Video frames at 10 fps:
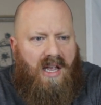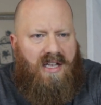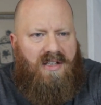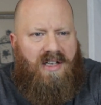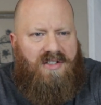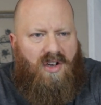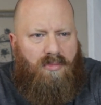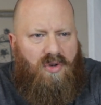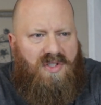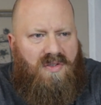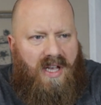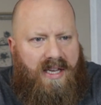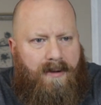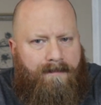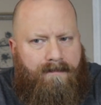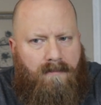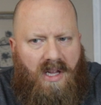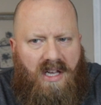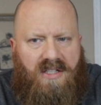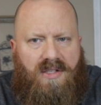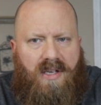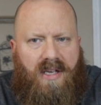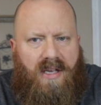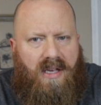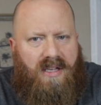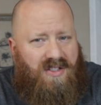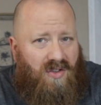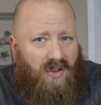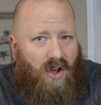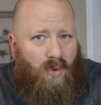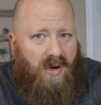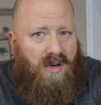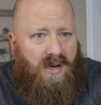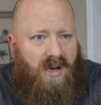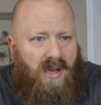it, it's almost like it's it, it's lower